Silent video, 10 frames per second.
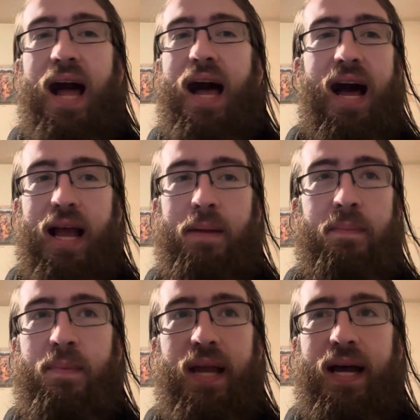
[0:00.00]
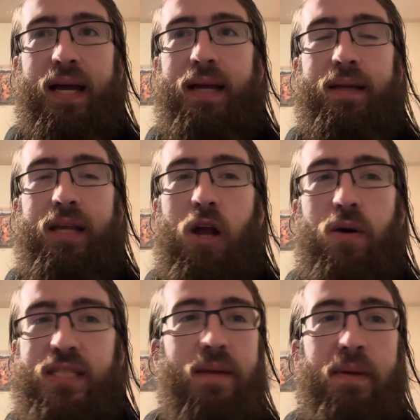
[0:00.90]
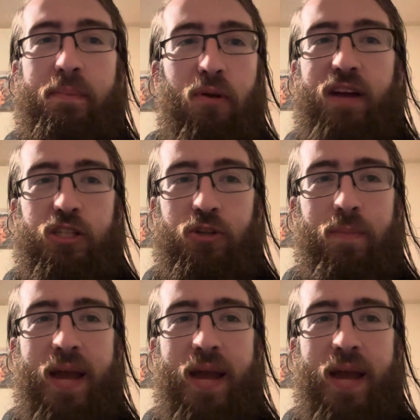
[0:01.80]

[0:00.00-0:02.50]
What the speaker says: I'm, a semi-professional